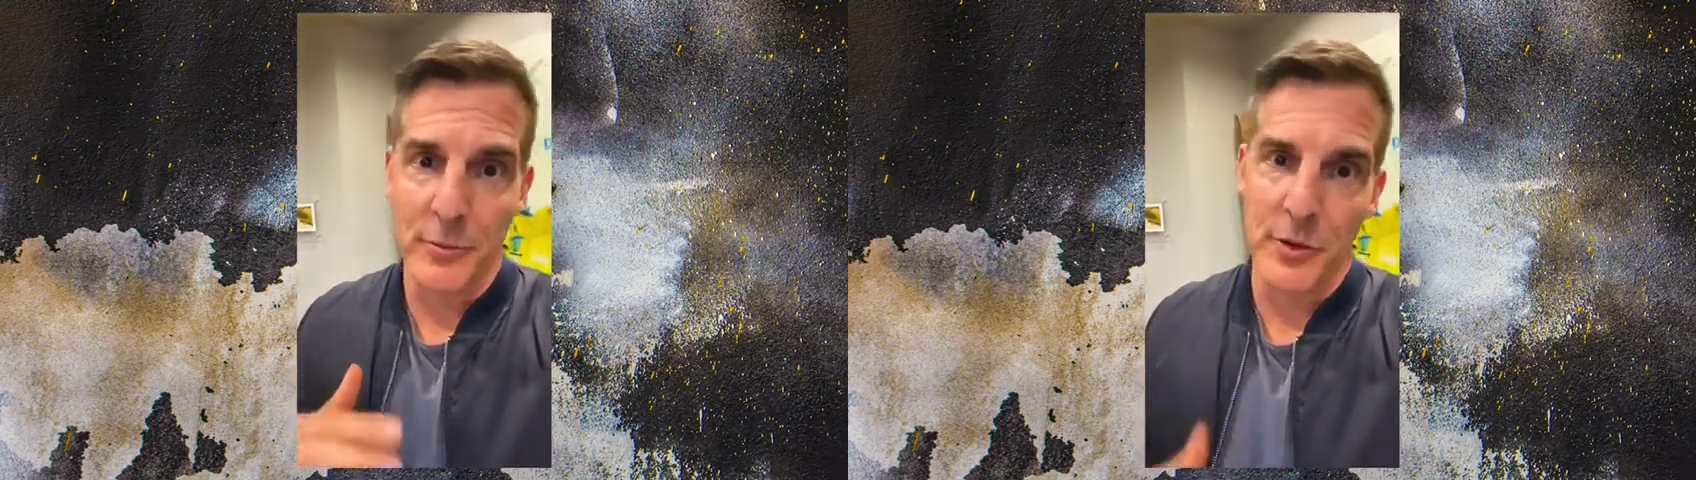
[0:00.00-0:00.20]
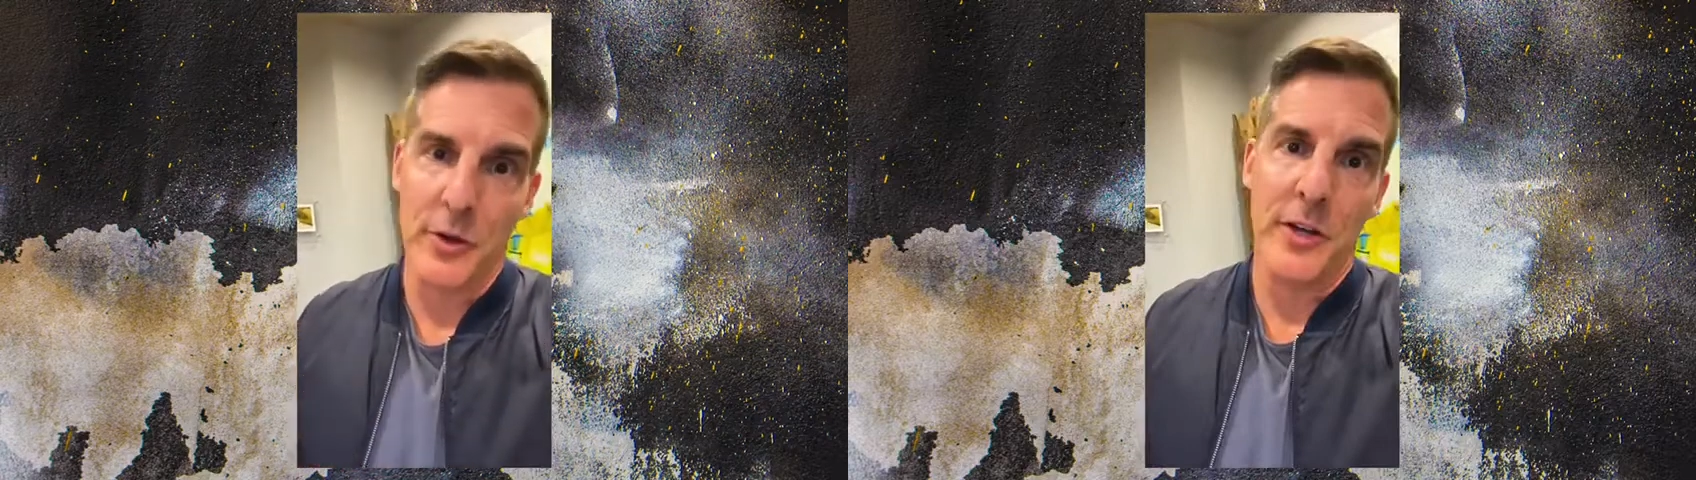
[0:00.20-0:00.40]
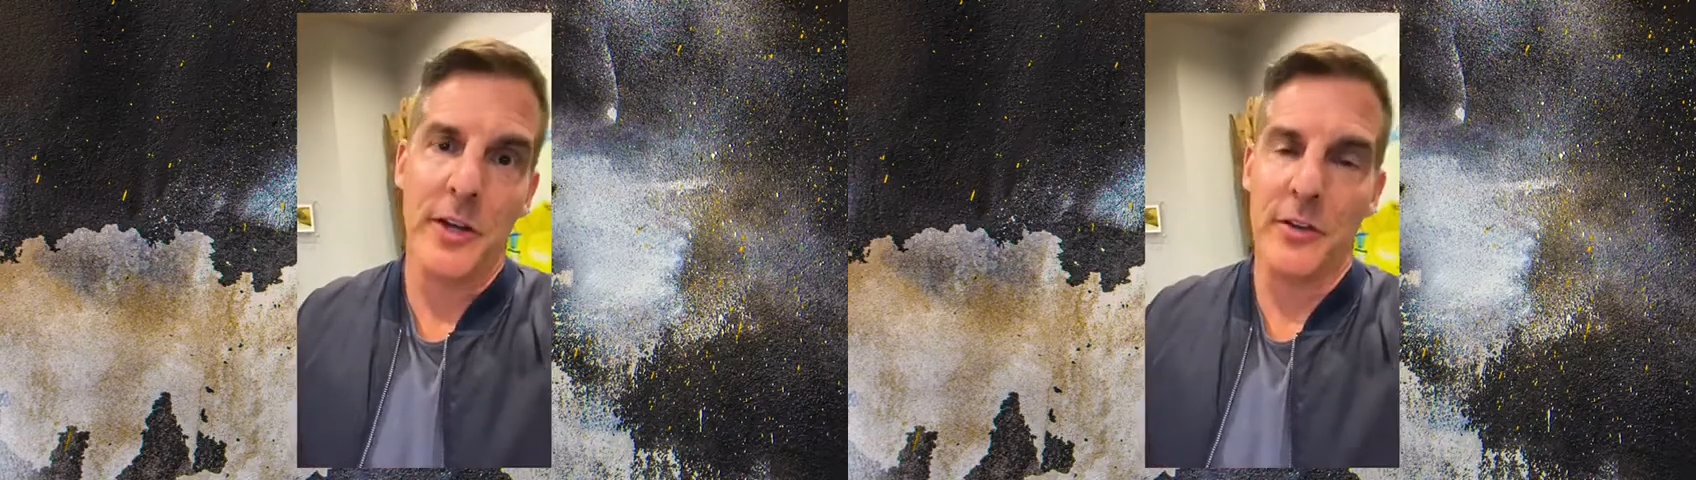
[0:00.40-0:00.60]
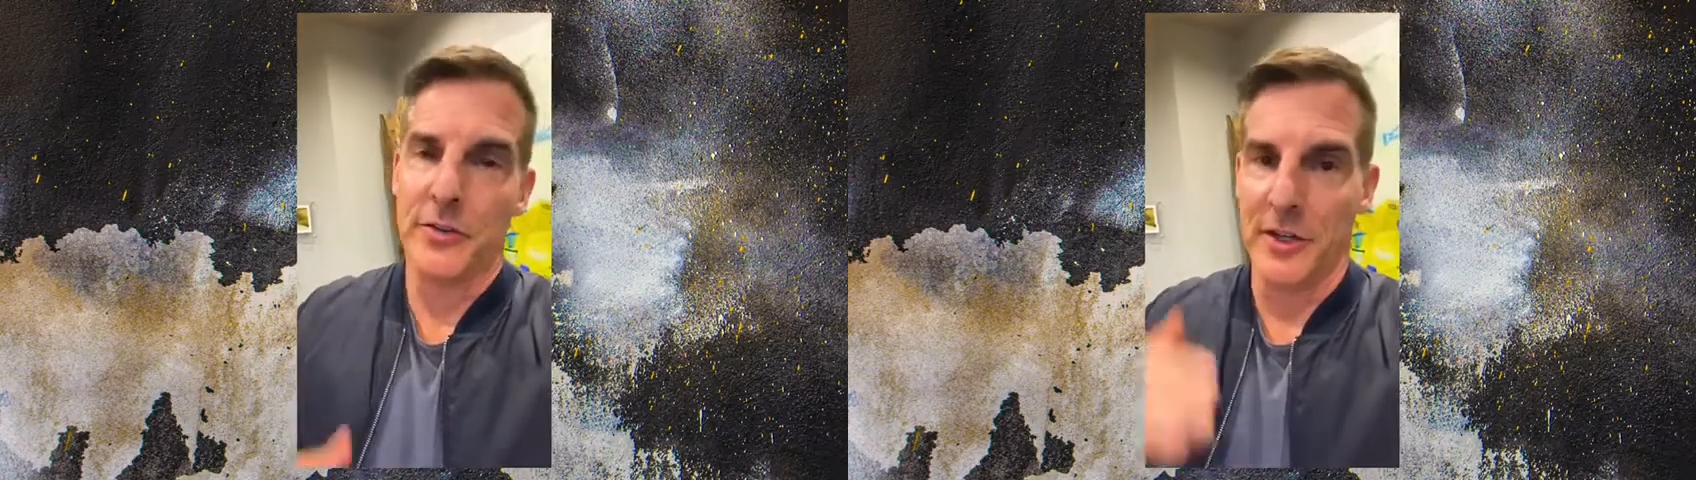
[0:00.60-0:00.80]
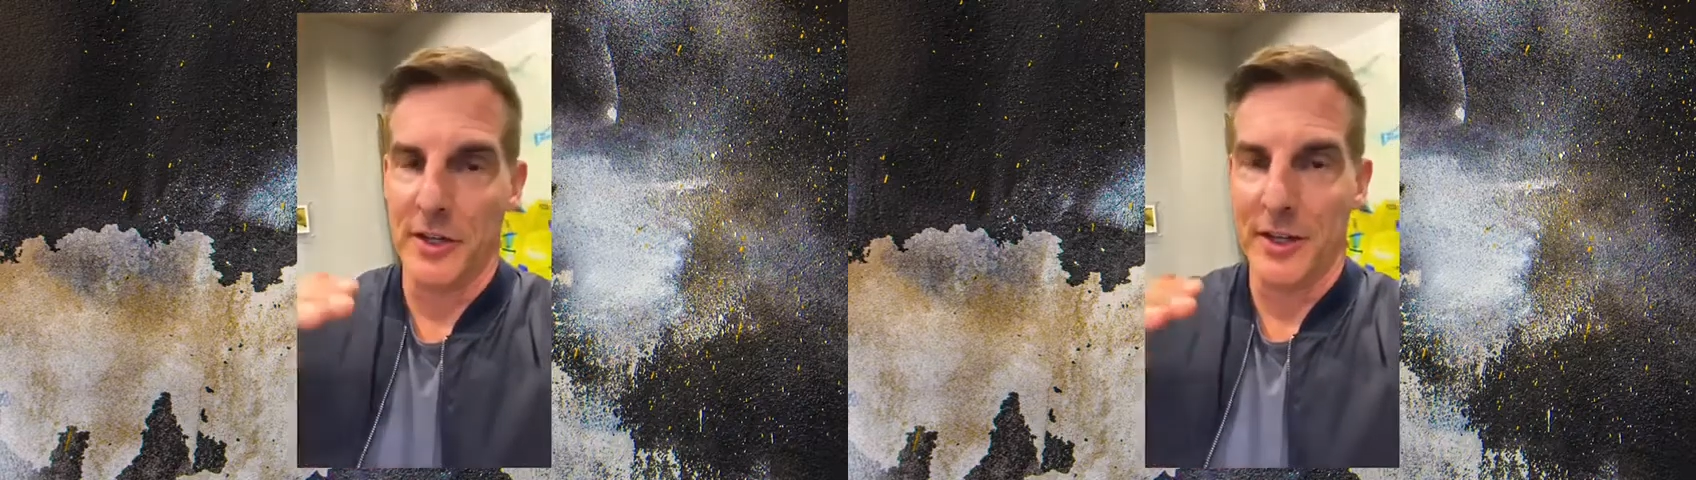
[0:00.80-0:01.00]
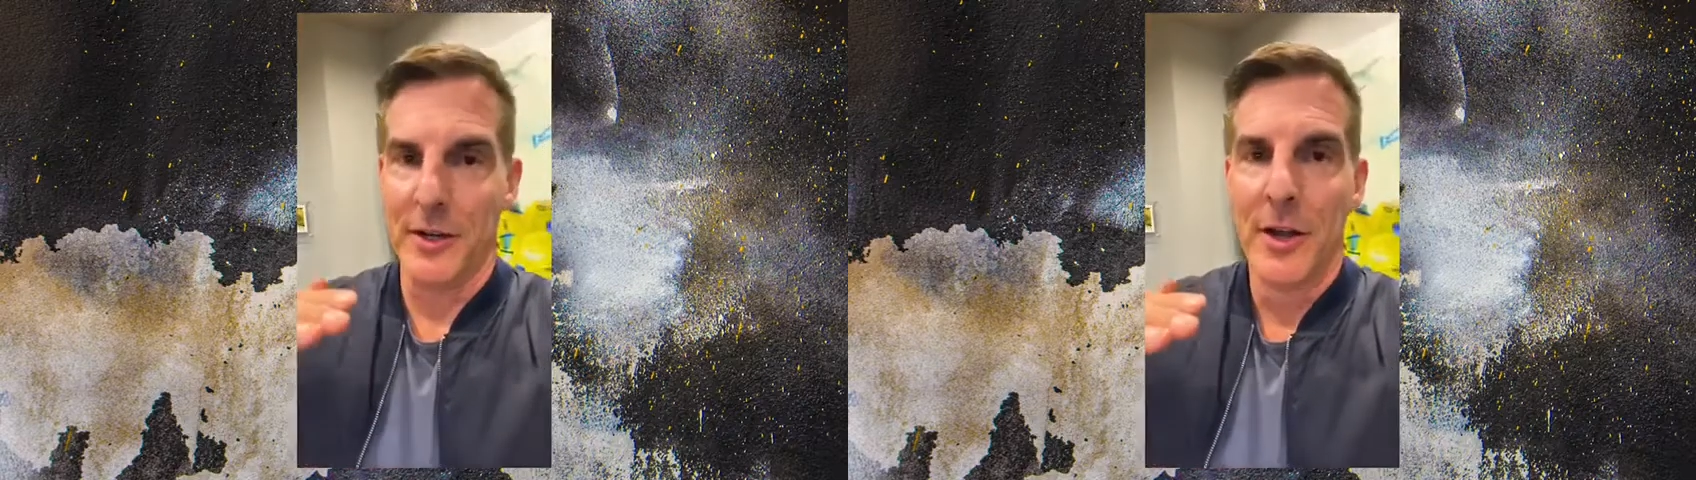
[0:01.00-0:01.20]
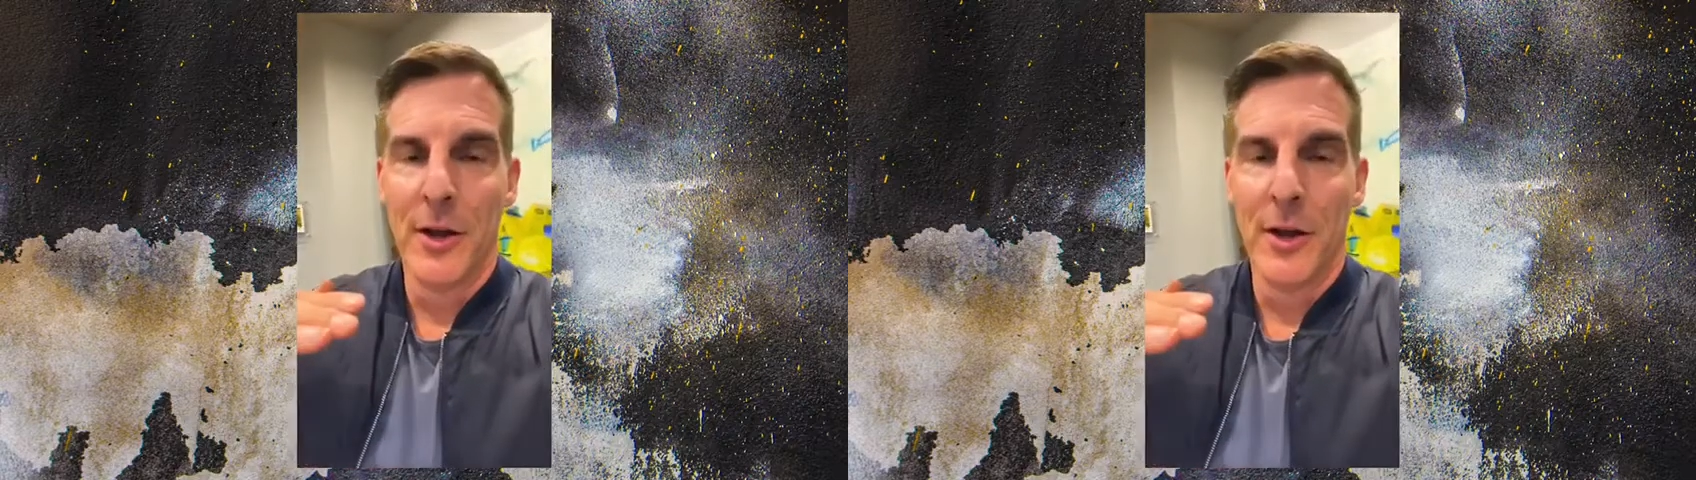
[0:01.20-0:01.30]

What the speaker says: when you hit a ceiling,